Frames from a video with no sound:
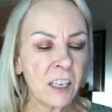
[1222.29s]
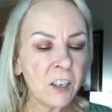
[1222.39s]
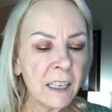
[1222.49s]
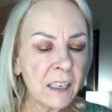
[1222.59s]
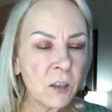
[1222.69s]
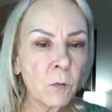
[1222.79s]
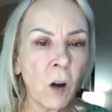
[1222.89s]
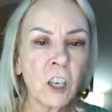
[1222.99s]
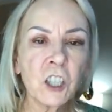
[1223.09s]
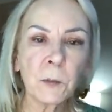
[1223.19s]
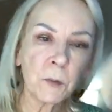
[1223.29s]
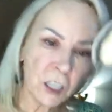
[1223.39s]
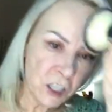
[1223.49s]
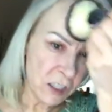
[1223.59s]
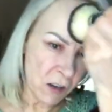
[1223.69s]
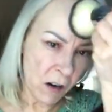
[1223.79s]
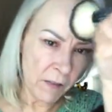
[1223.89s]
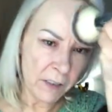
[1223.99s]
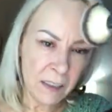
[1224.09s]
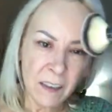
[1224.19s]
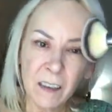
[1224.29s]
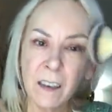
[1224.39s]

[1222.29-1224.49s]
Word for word: And you need to wash your brushes often.